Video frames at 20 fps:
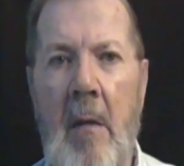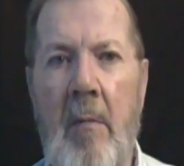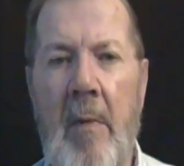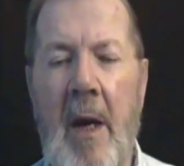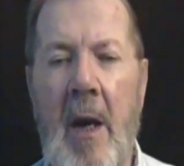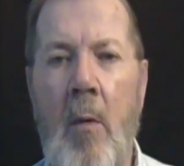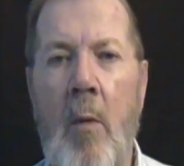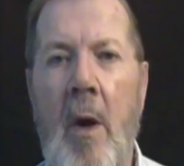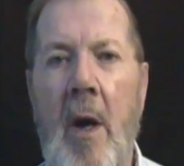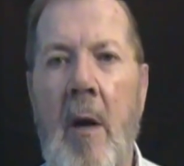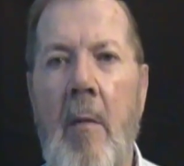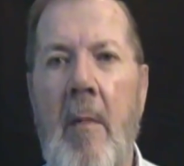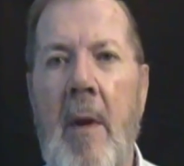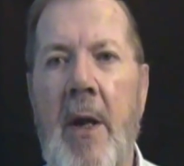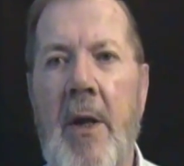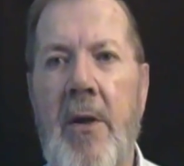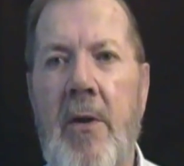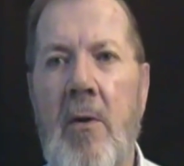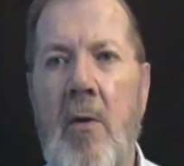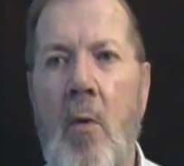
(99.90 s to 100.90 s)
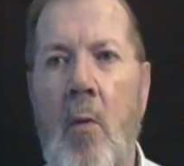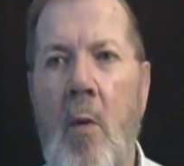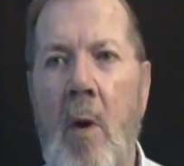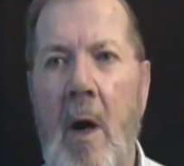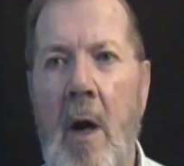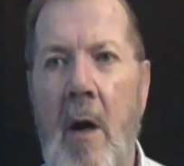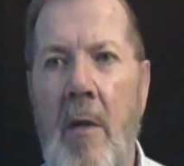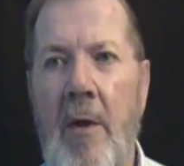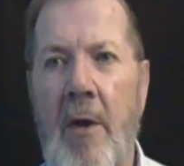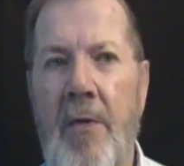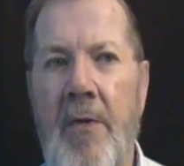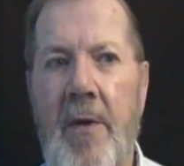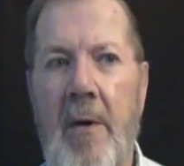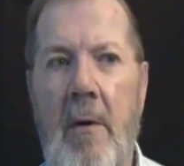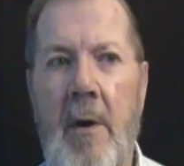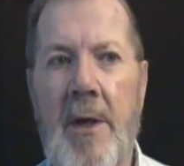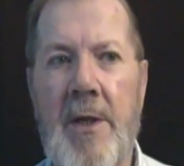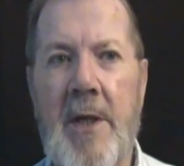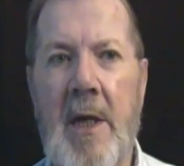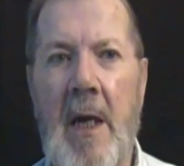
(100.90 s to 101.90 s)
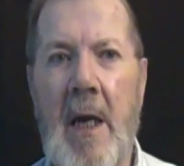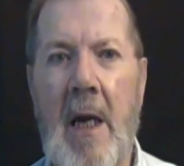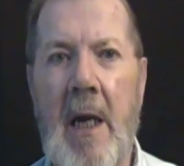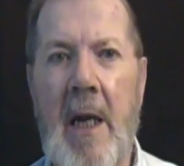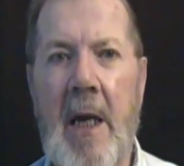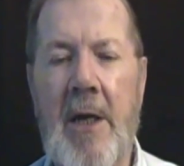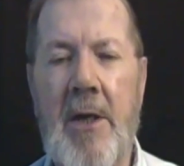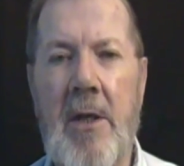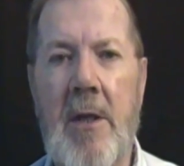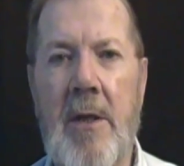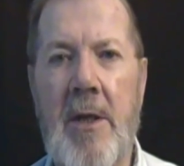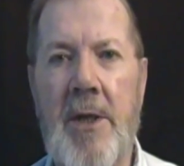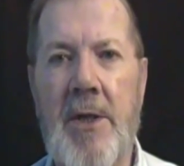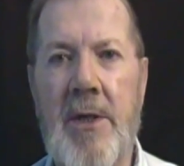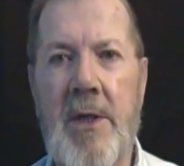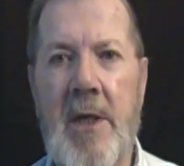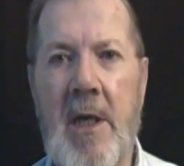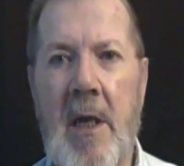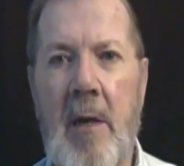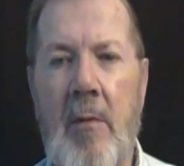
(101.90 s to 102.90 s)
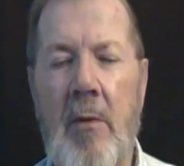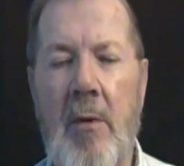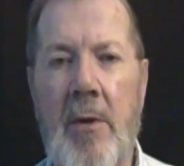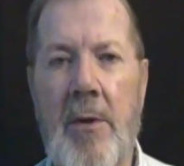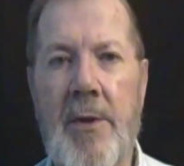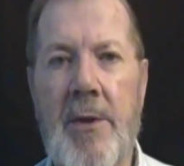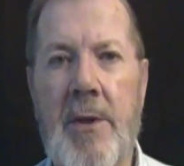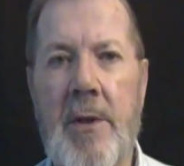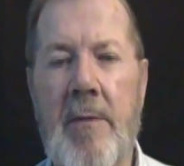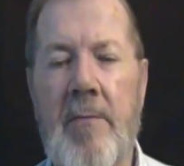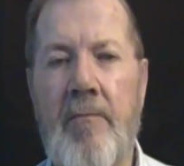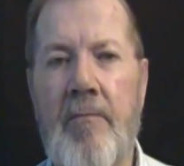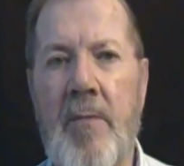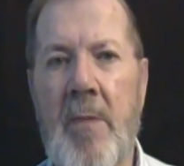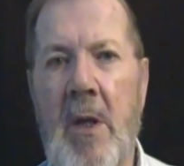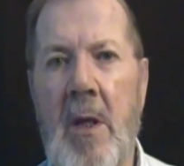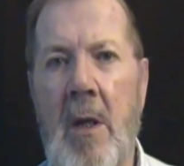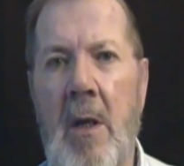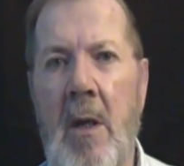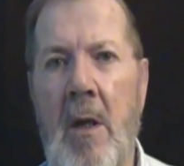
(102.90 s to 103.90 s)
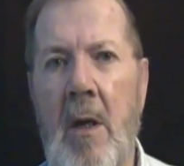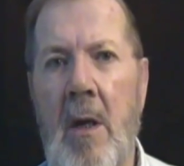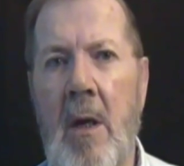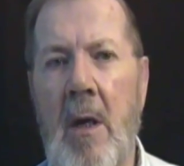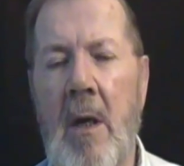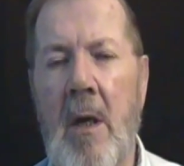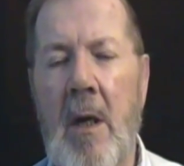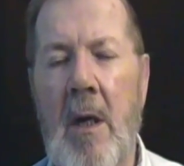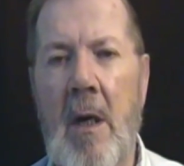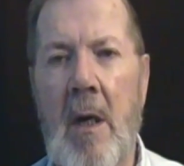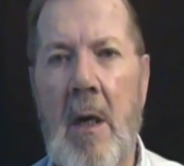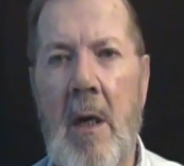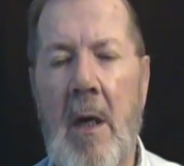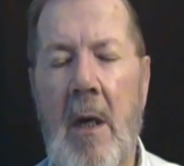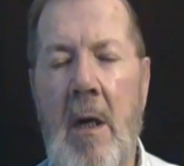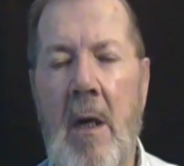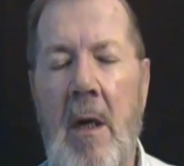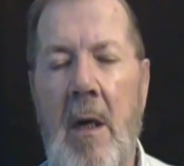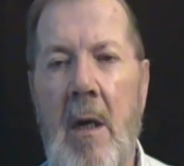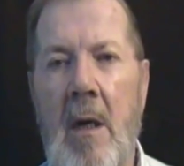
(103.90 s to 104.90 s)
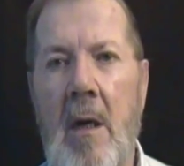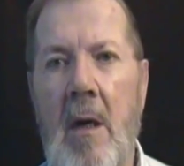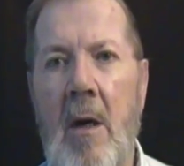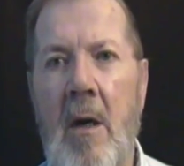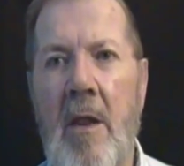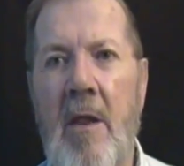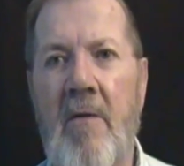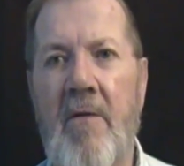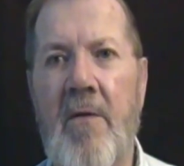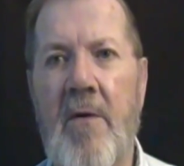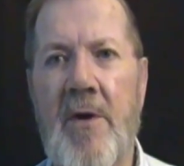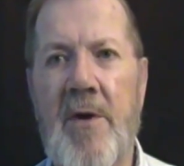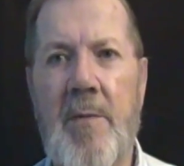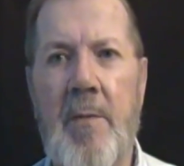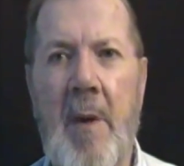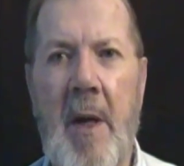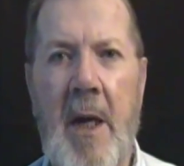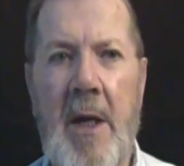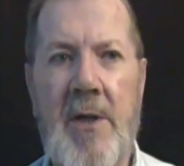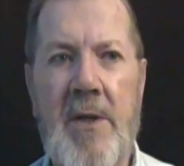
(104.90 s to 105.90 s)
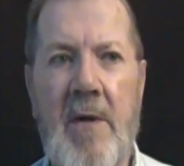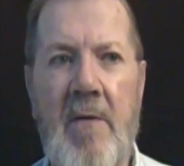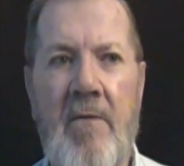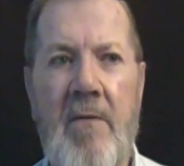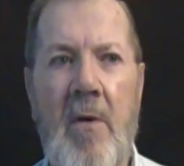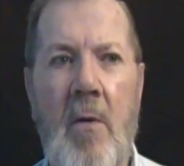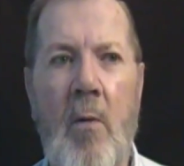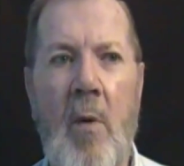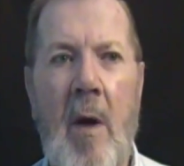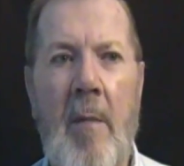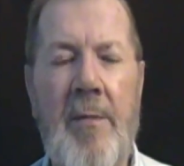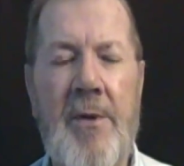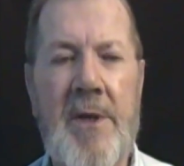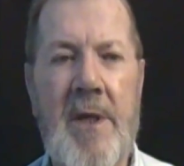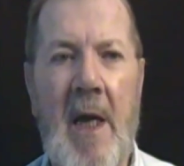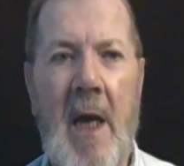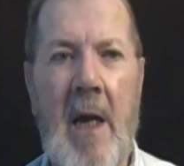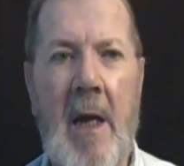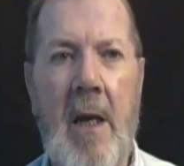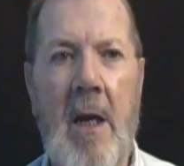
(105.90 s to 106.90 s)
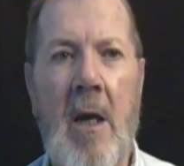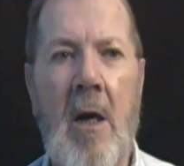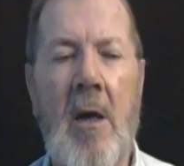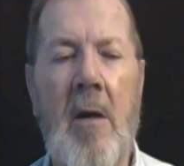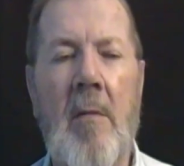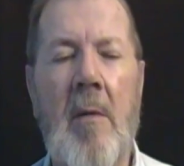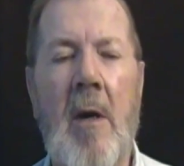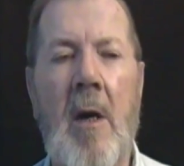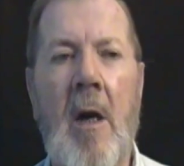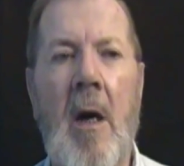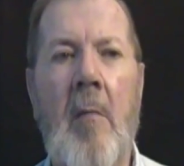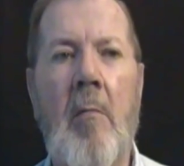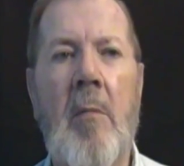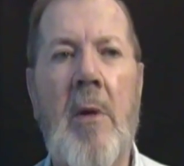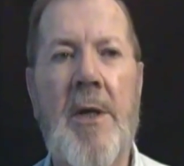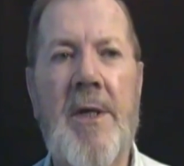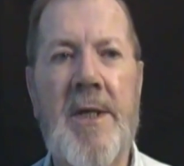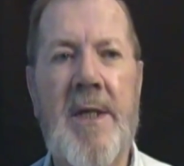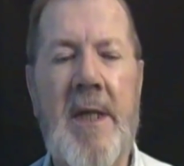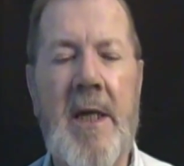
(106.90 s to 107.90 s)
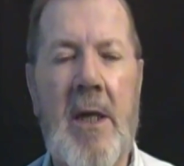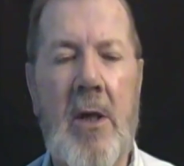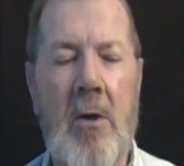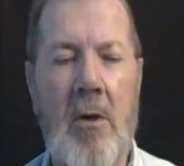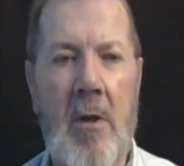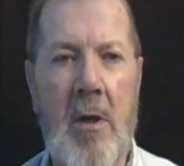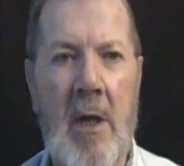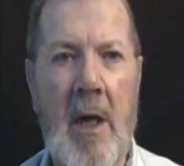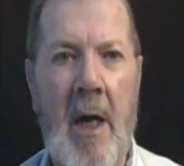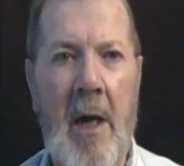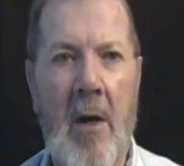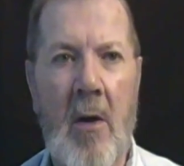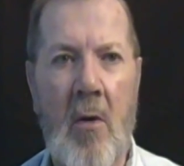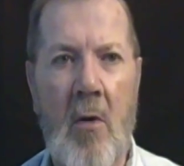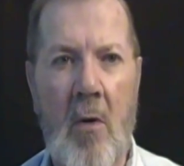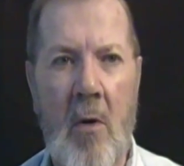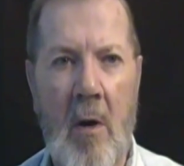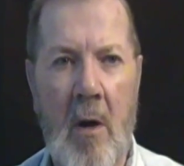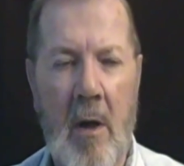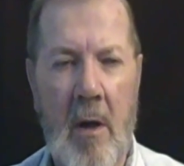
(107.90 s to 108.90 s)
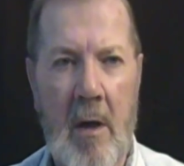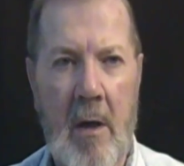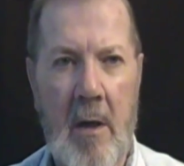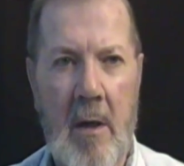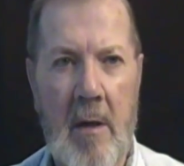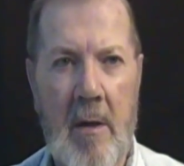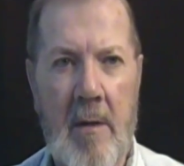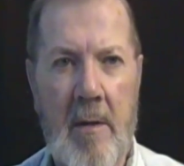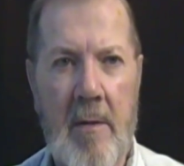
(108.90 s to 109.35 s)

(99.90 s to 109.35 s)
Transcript: but I wanted to make you aware that there is a link to these tables on the first page of the website humbleseeker.org.